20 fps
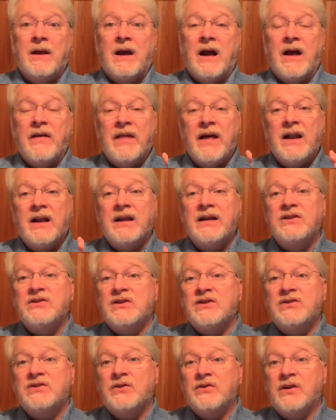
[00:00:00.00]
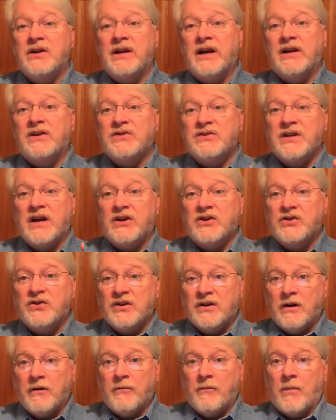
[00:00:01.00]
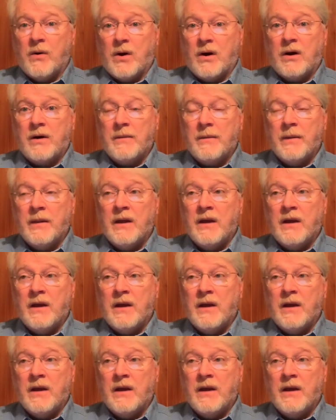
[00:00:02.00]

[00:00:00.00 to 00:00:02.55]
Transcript: And that leads us to the next section of Mark.